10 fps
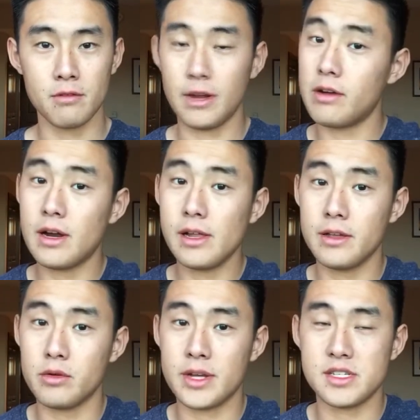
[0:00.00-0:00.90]
Very
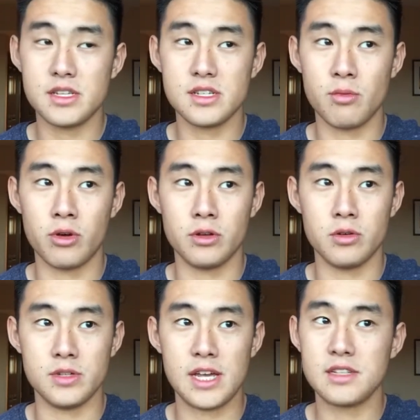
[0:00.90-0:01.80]
rarely do I see someone
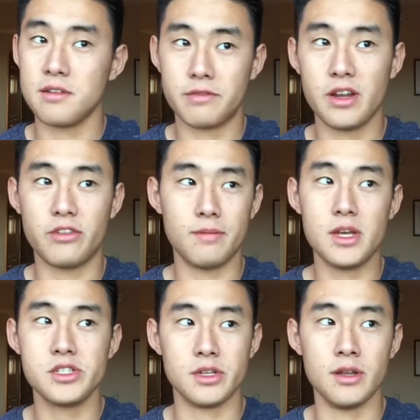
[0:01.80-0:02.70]
who takes in free
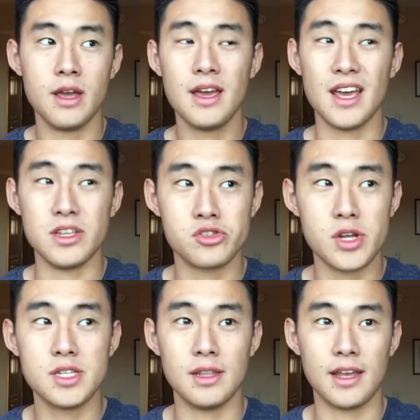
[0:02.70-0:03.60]
information and
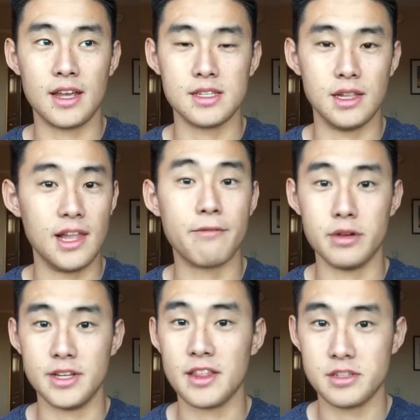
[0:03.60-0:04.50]
treats it like it's a life
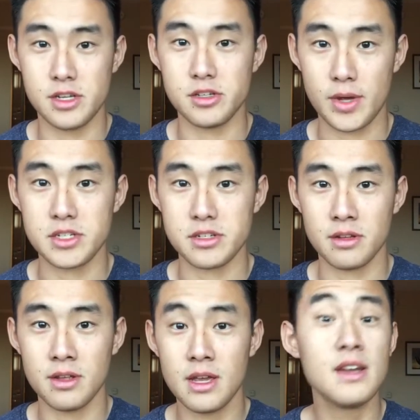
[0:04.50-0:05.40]
or death
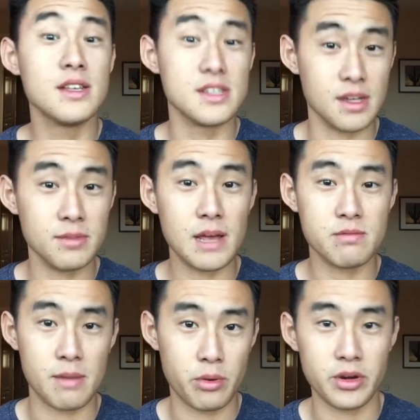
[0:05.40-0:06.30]
situation.
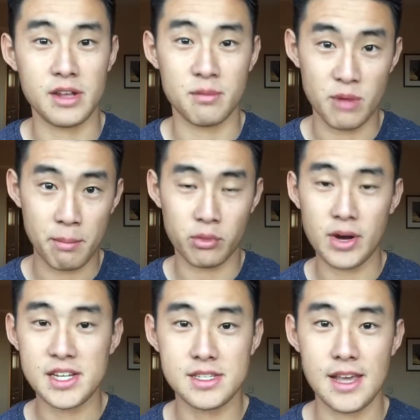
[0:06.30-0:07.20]
Sometimes by putting a
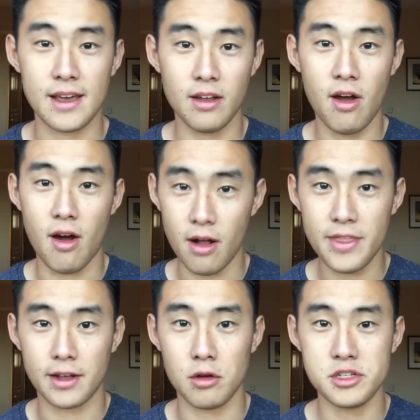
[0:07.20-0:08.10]
price tag on
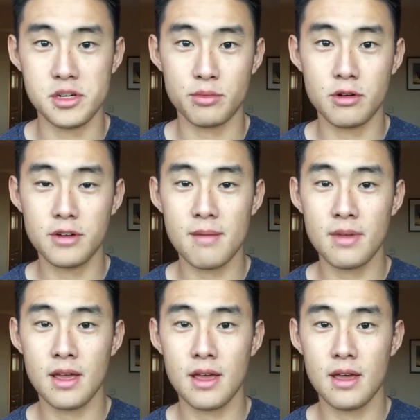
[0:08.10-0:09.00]
that coaching program,